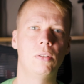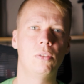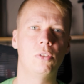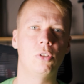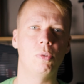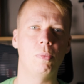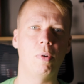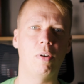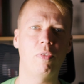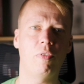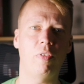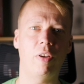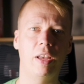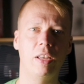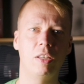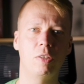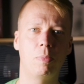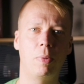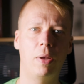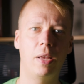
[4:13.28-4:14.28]
to my
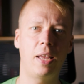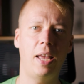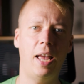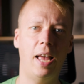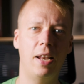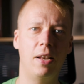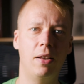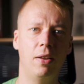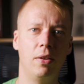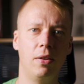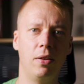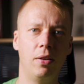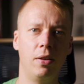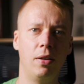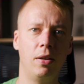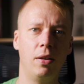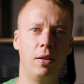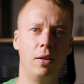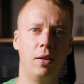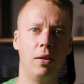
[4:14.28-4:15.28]
face. But again,
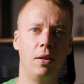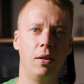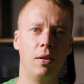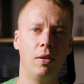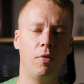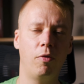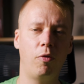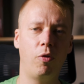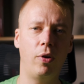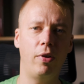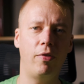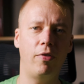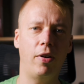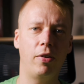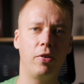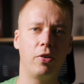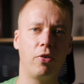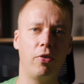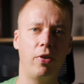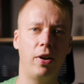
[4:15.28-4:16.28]

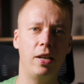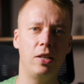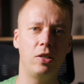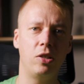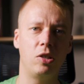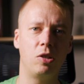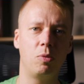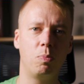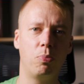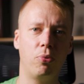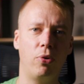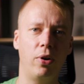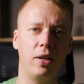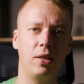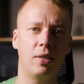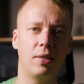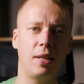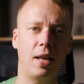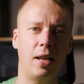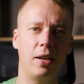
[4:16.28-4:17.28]
45 degrees is pretty
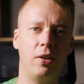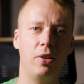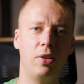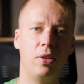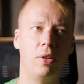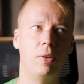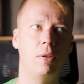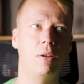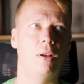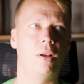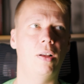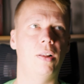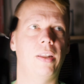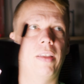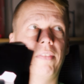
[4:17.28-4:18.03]
standard. I'll